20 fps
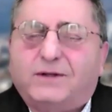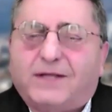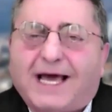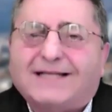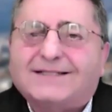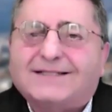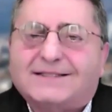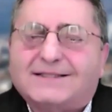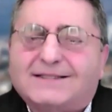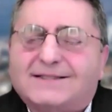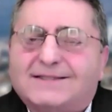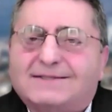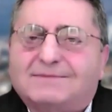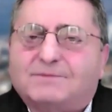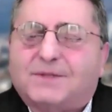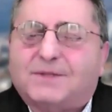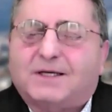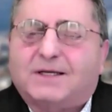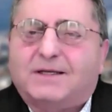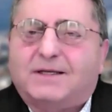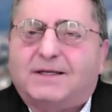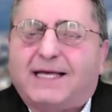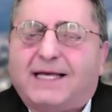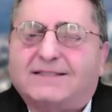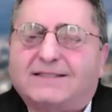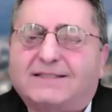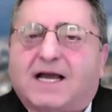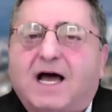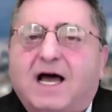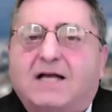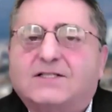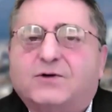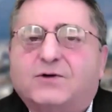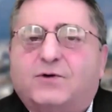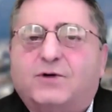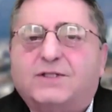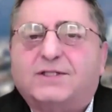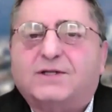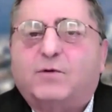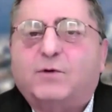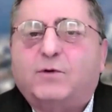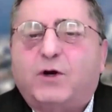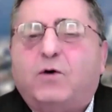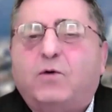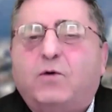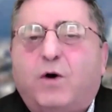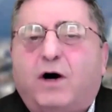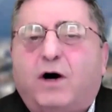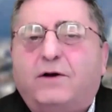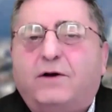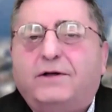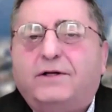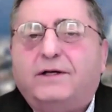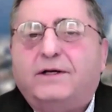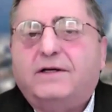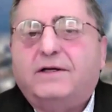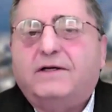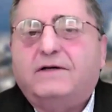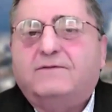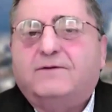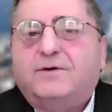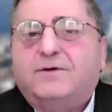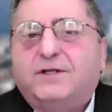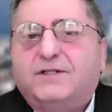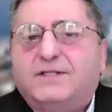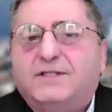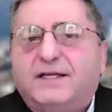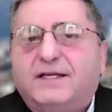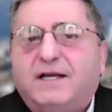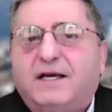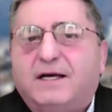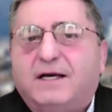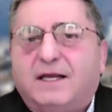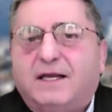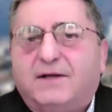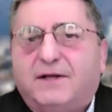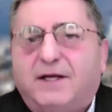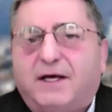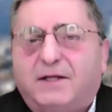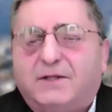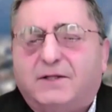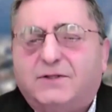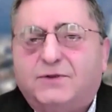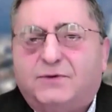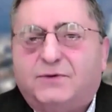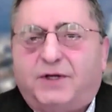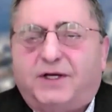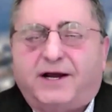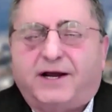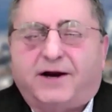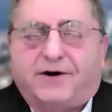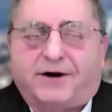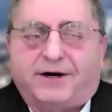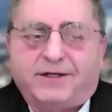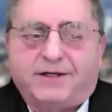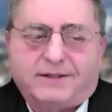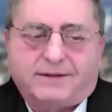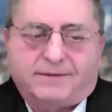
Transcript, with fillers: That's that's a consequence that we don't want for the city of Glendale to inherit.